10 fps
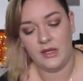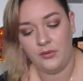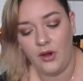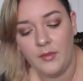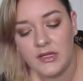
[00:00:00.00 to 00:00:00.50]
I
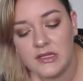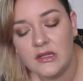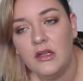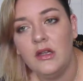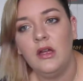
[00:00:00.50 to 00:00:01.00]
promise,
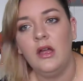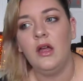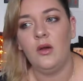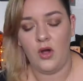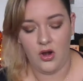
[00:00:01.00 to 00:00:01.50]

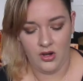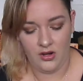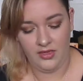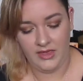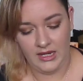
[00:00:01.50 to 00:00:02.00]

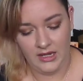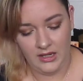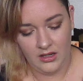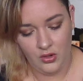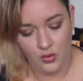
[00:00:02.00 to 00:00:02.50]
are
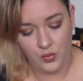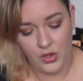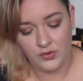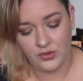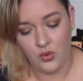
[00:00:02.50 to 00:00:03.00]
the
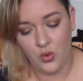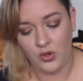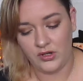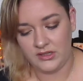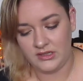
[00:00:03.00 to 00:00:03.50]
Rose
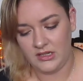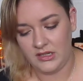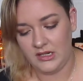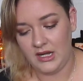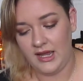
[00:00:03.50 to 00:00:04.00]
Quartz
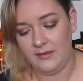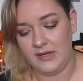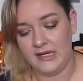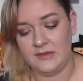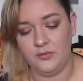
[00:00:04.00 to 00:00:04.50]

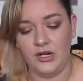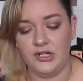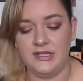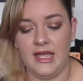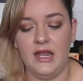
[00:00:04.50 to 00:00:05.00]
9-piece
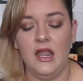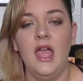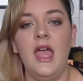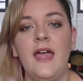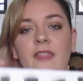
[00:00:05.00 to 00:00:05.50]
brush set.
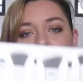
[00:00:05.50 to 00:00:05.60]
And